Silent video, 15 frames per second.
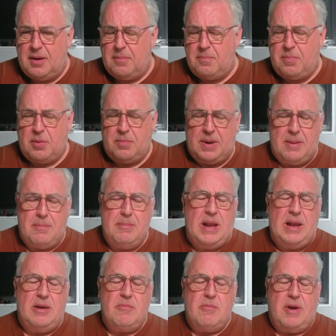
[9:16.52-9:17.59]
probably a
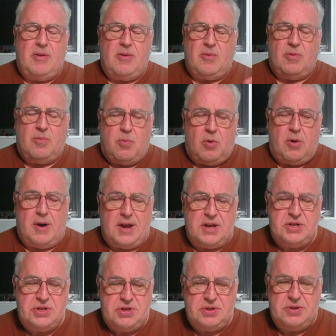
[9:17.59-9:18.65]
million reasons why I
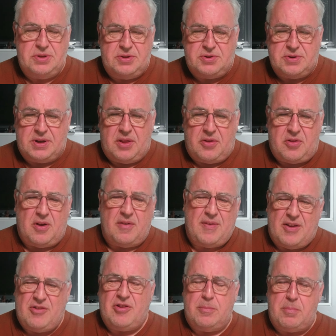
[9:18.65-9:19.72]
shouldn't drink the stuff.
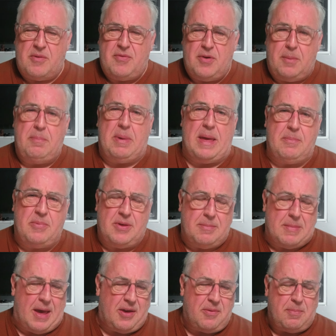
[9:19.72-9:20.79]
I actually prefer Pepsi
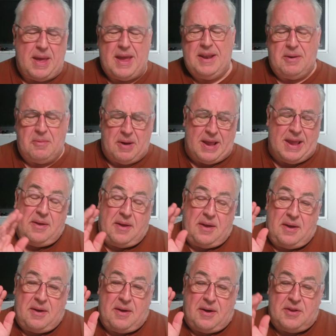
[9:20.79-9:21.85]
Max. But anyway,
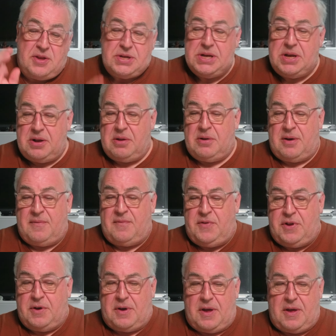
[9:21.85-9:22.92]
I drink a lot of
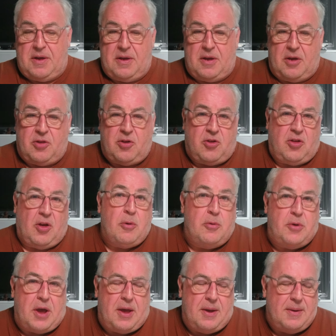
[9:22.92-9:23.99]
diet
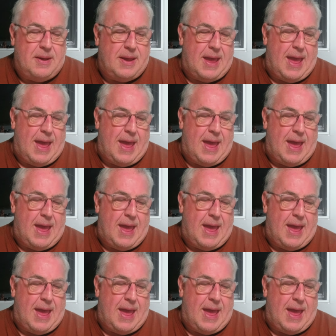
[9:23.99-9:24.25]
soda.